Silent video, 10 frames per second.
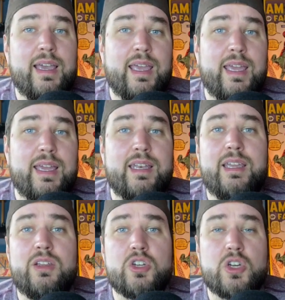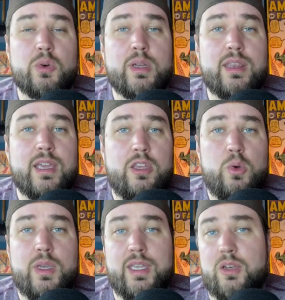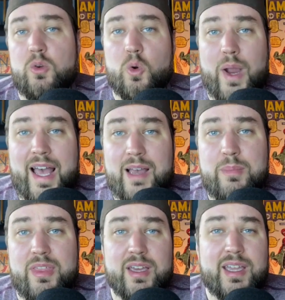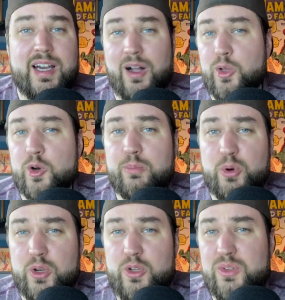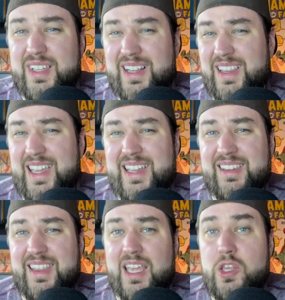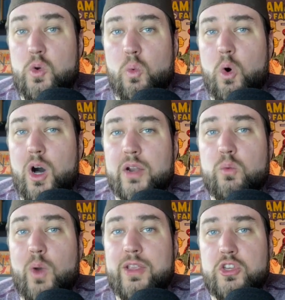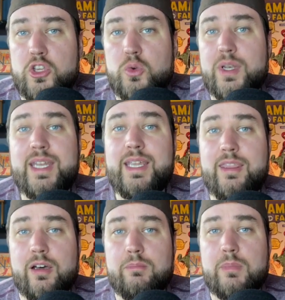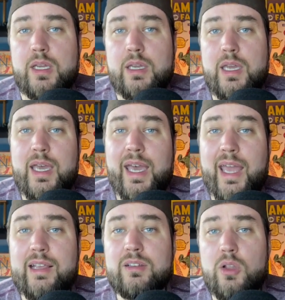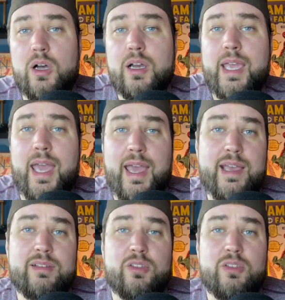and ensuring that you can grab the color-producing lands that you want when you need them. And as long as